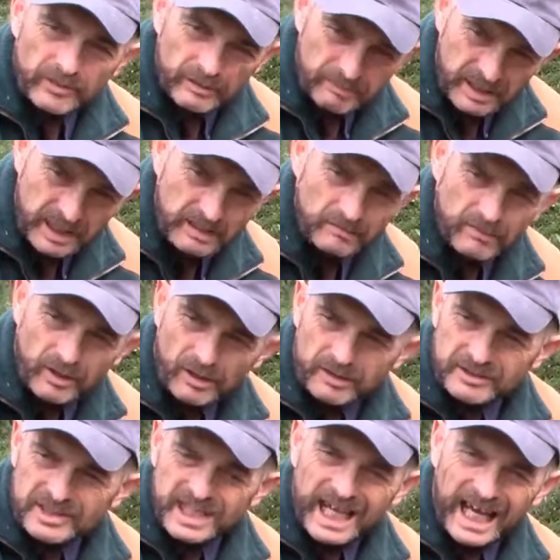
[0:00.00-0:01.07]
The peat
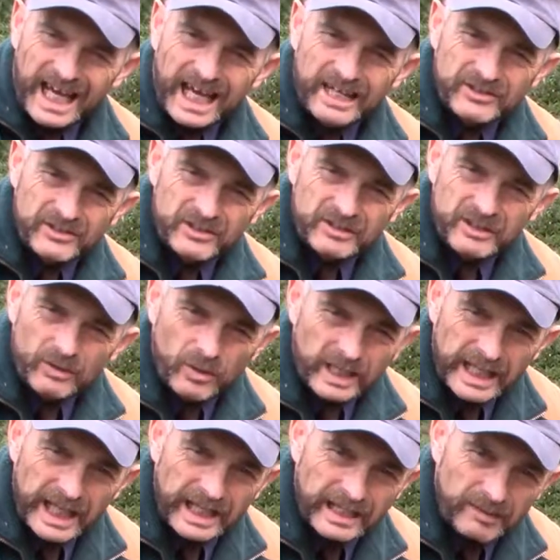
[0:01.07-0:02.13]
moss adds to the
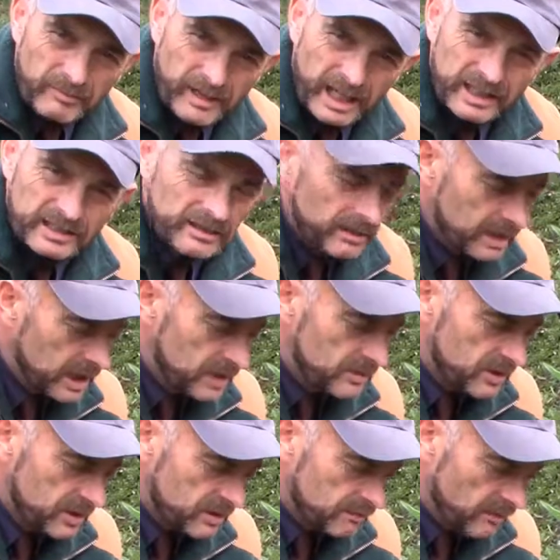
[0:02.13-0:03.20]
organic matter,
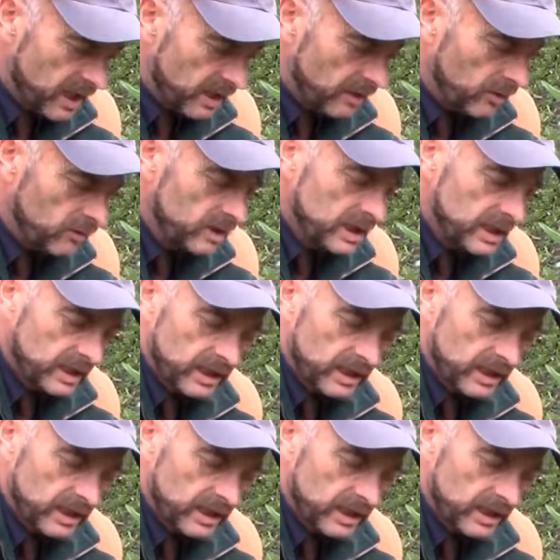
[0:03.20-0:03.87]
keeps it mellow,